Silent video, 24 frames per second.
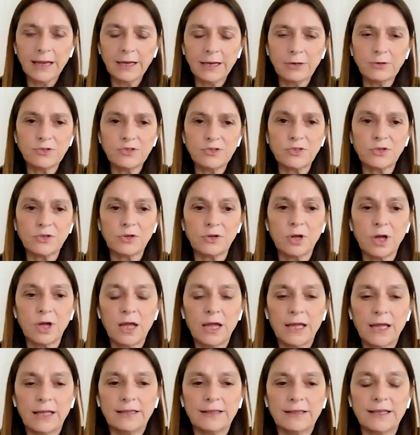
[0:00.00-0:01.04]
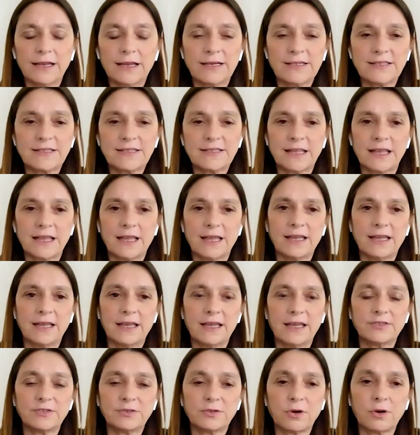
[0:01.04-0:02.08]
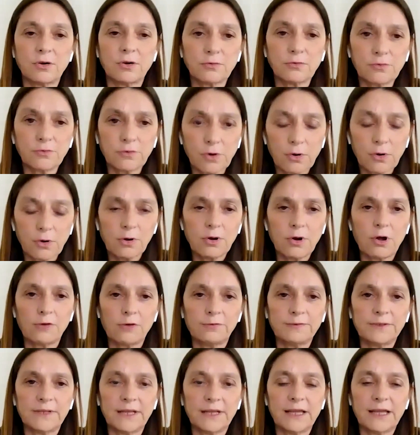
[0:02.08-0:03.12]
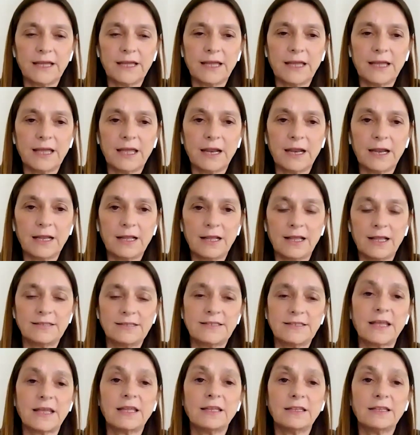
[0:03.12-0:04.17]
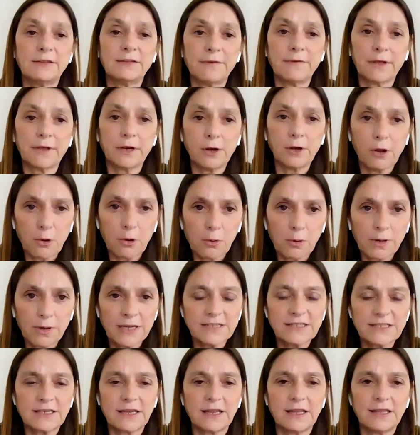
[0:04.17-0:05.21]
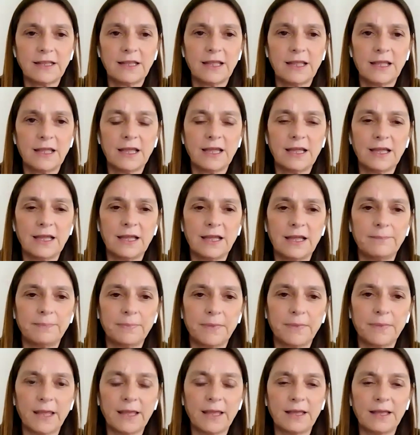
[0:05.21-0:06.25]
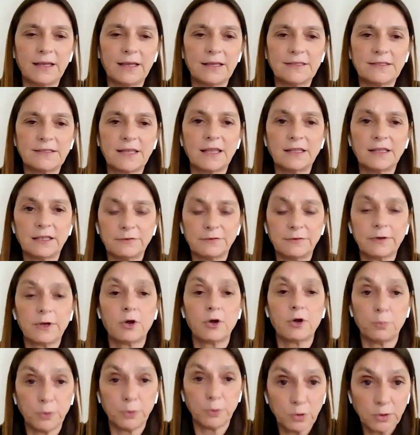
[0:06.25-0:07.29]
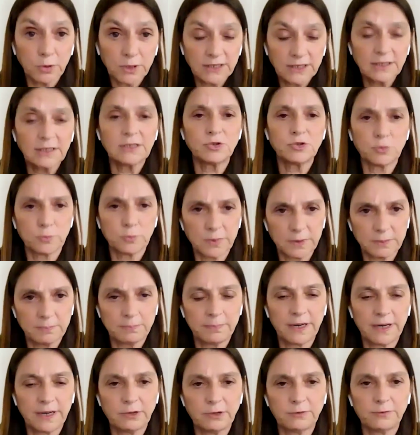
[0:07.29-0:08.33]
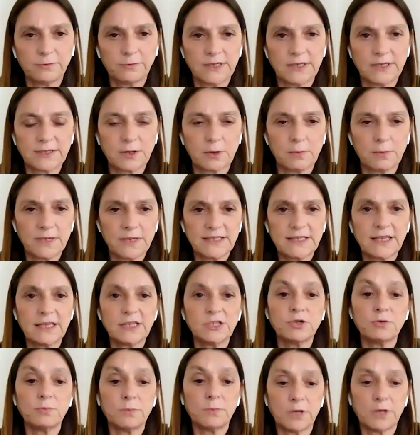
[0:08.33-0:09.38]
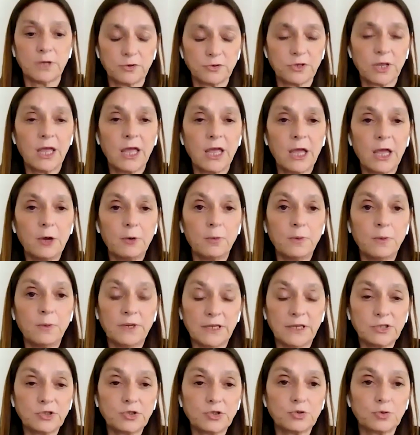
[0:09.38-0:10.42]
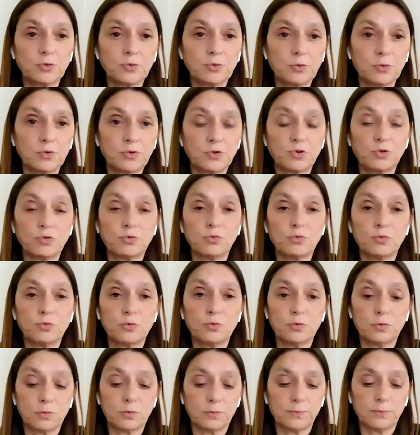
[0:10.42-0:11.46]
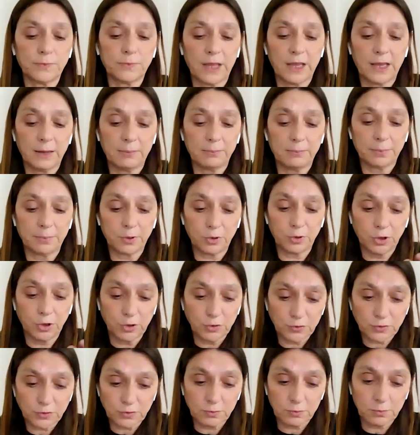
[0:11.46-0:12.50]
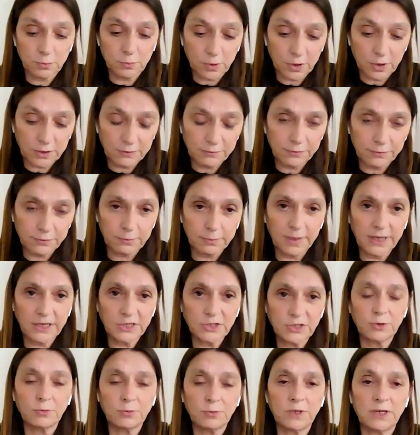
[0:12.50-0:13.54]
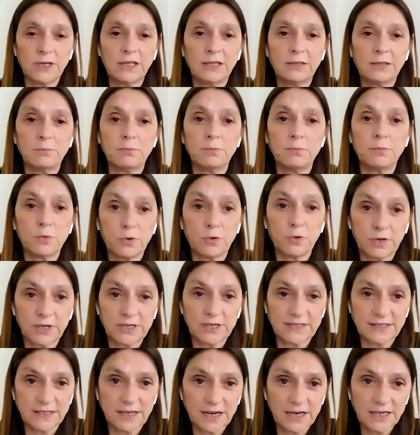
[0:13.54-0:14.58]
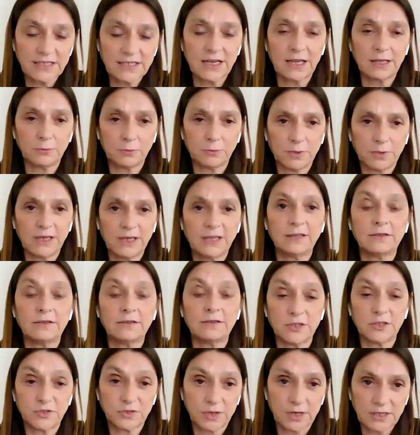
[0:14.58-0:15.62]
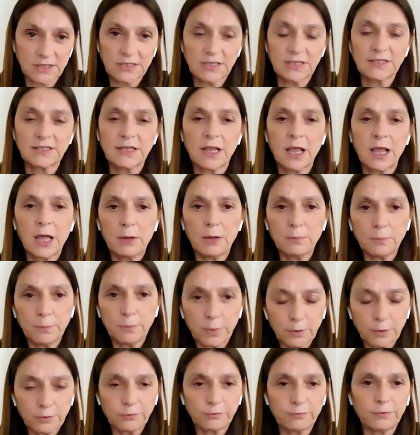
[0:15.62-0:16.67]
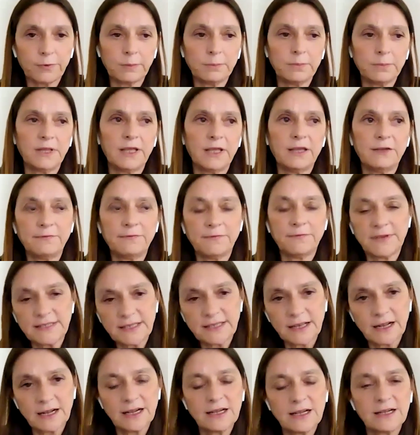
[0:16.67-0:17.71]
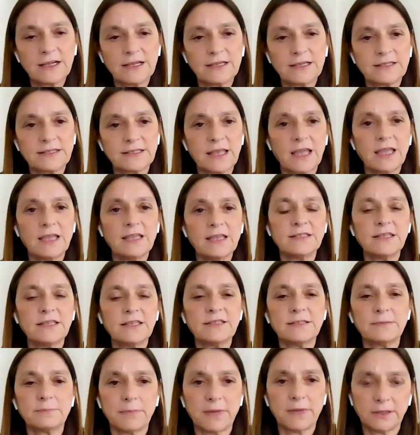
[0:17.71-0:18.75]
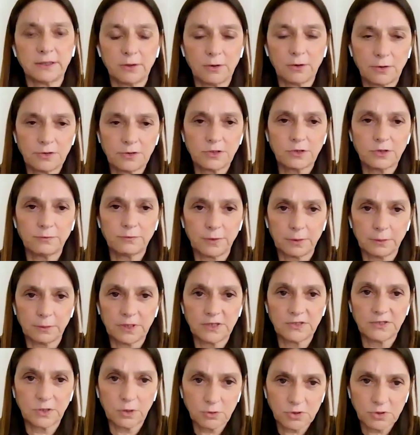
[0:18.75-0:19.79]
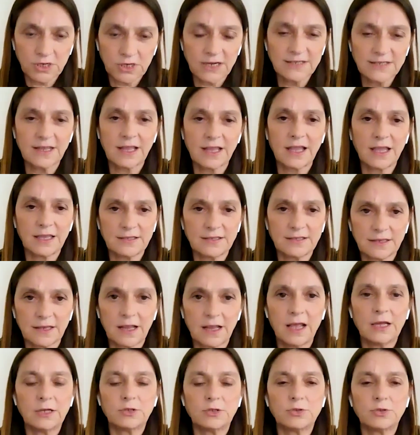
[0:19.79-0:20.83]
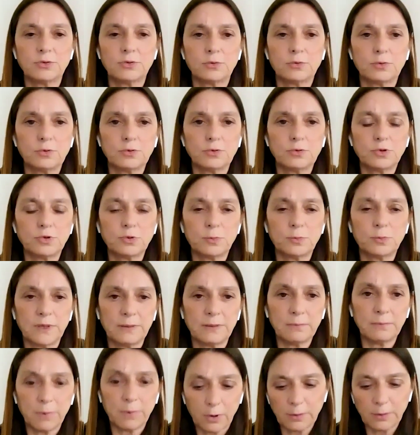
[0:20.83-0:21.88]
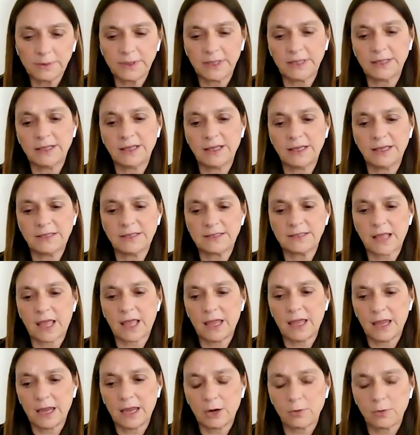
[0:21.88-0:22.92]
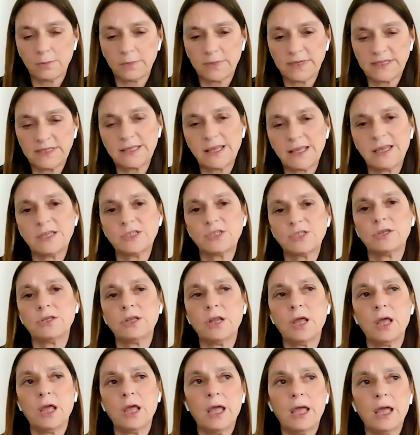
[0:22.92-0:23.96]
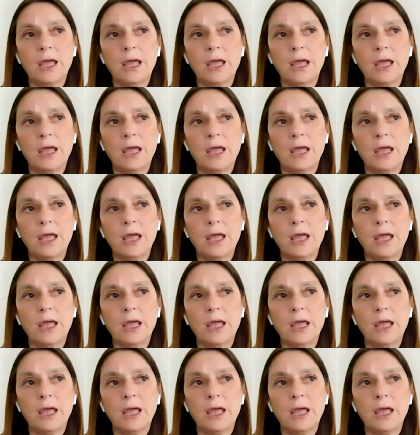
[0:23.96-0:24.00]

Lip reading: And also there's a strong role of the scientific knowledge and the scientific community to be part of this conversation, because we need to produce more information, we need more research, and we need researchers both from the physical sciences but also from the social science to be involved in this conversation.